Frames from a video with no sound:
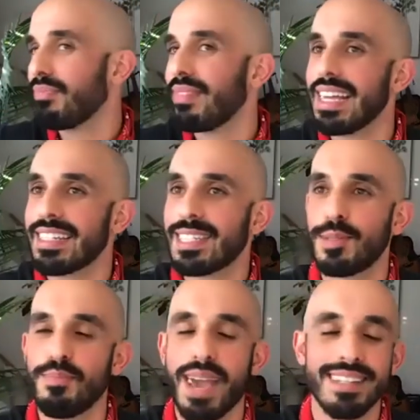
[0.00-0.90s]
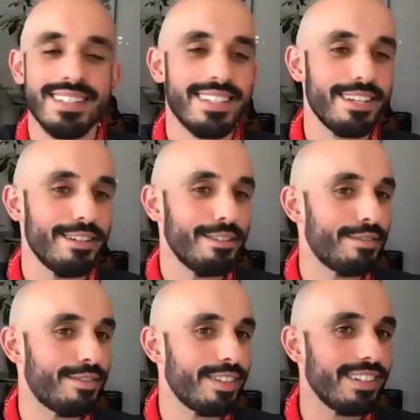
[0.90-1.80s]

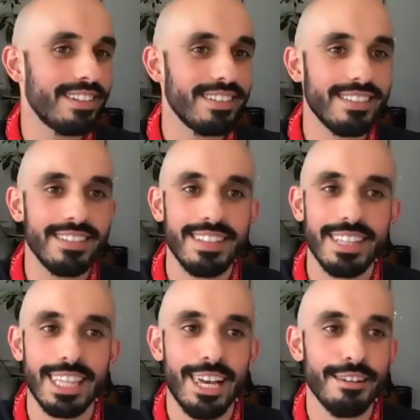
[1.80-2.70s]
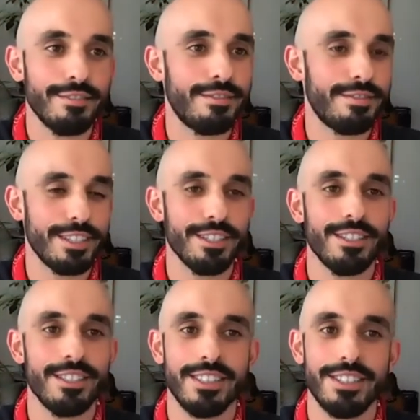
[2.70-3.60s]
expansive,
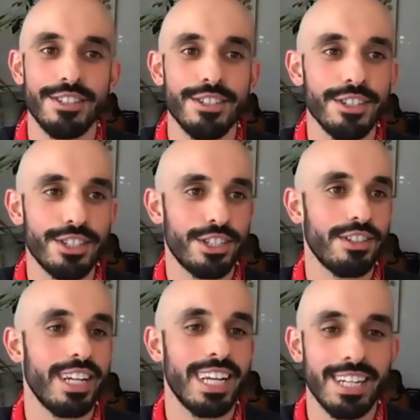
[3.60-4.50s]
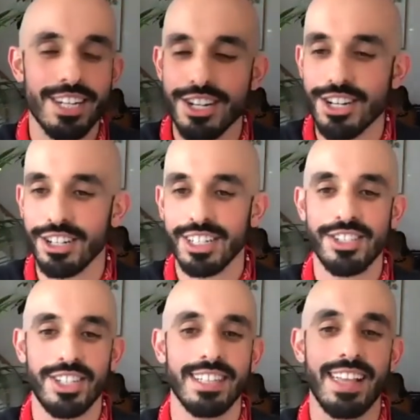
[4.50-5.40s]
love-filled, nurturing,
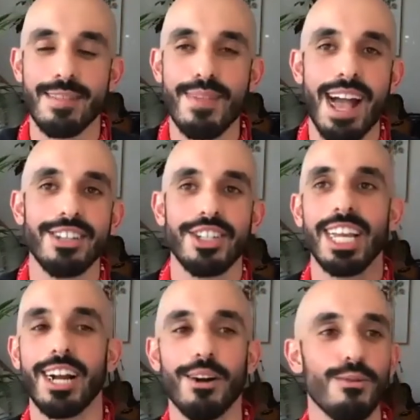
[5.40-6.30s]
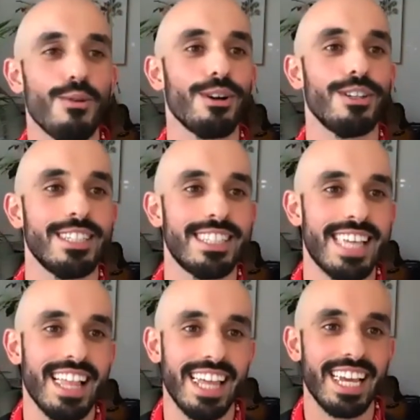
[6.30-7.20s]
nourishing, like imagining a world
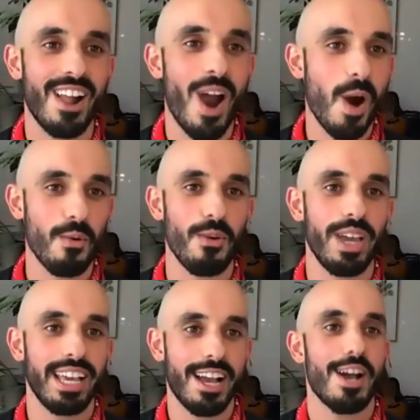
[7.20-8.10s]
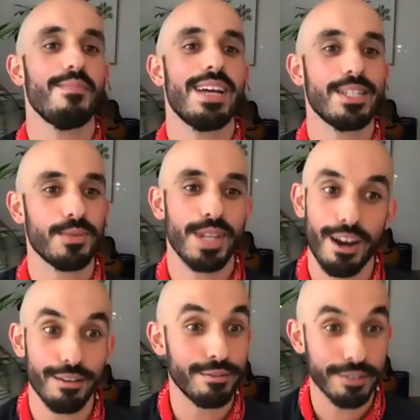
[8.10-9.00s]
that like we come as we
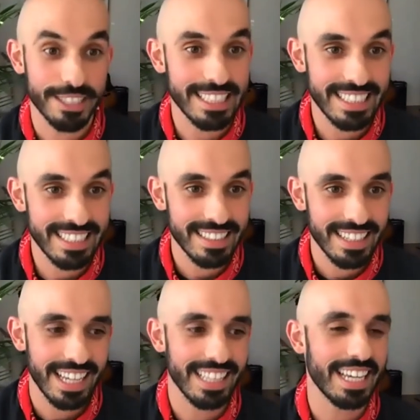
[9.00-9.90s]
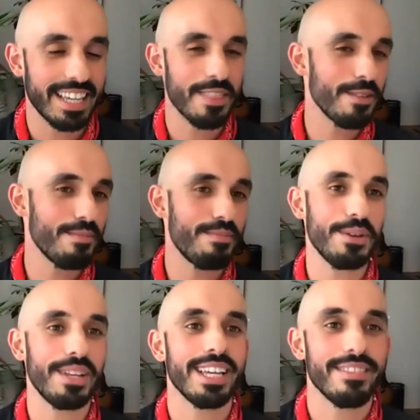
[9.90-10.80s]
are fully, and like the
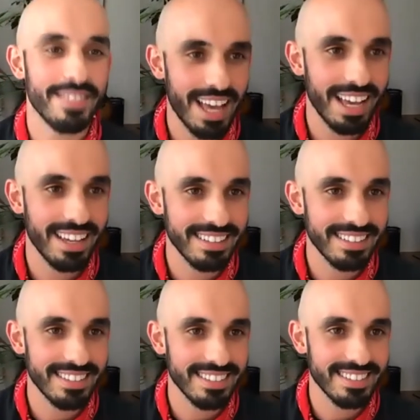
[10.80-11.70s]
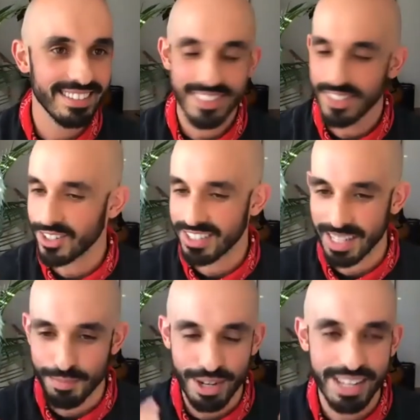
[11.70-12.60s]
beauty of that. So just
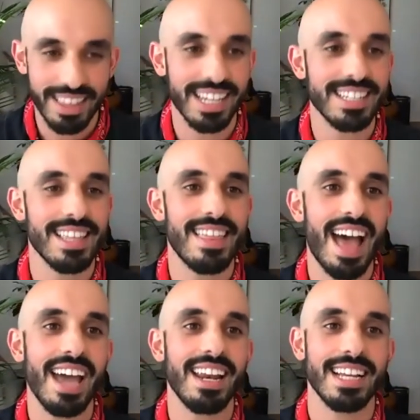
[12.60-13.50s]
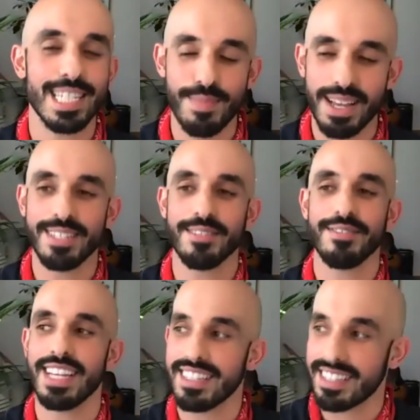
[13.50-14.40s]
like breathing into that
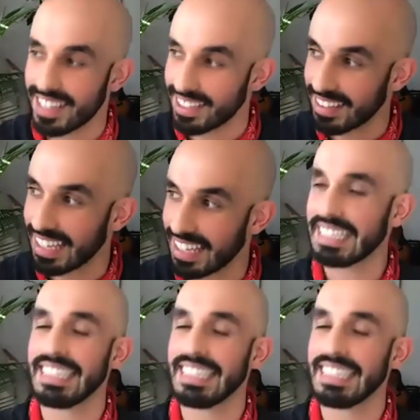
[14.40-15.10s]
expansiveness and like